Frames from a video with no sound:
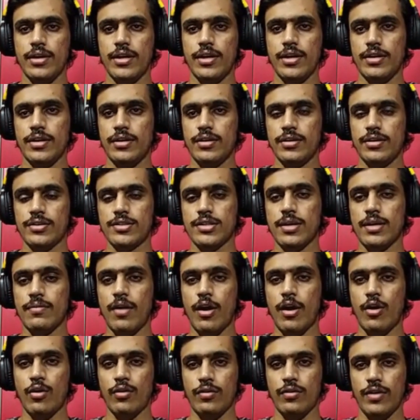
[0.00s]
in uh,
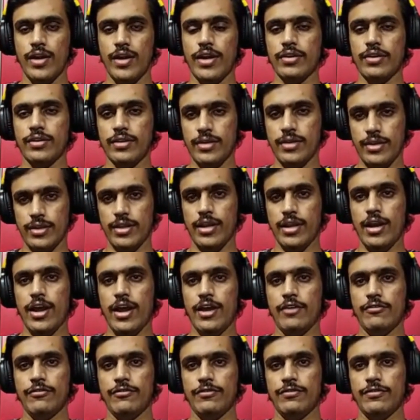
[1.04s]
somehow later in their
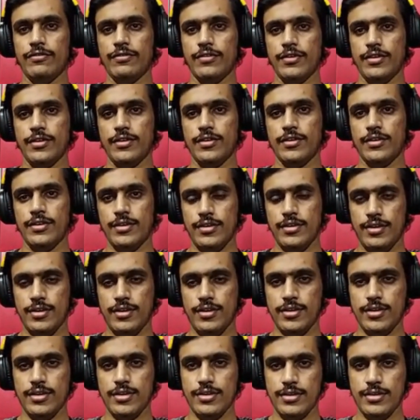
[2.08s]
life sure i
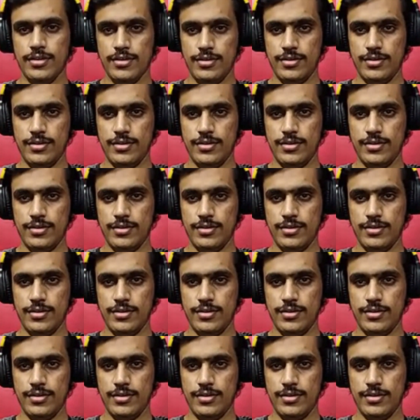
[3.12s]
hope so